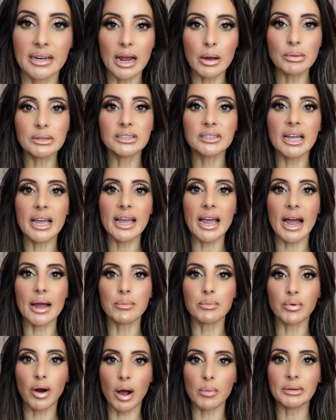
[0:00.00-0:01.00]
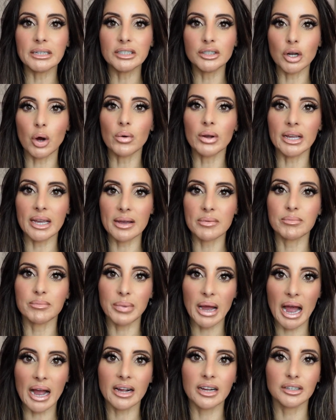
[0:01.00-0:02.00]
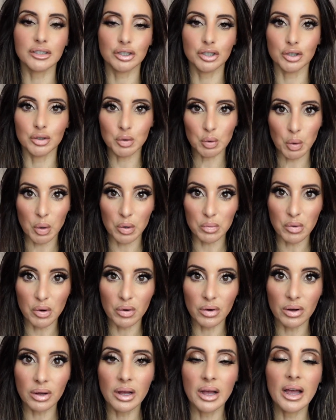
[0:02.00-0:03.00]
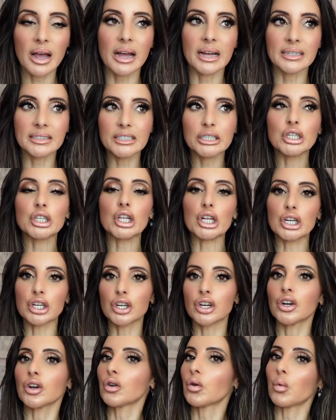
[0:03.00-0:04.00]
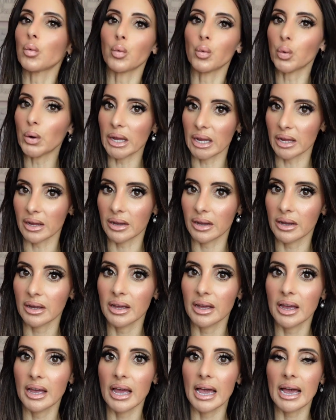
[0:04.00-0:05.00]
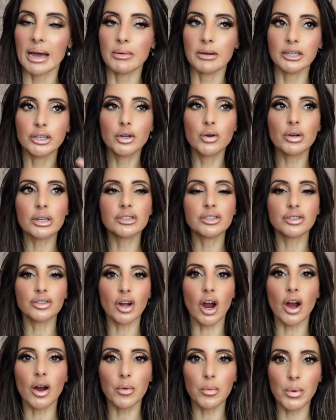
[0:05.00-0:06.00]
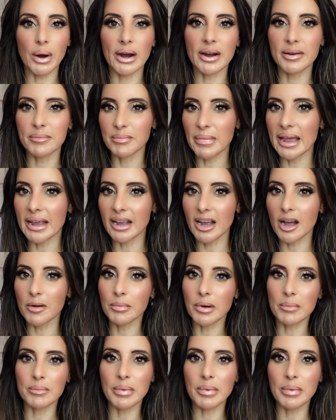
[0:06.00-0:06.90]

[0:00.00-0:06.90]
I would say I probably don't get back to normal until a good week. You can start wearing makeup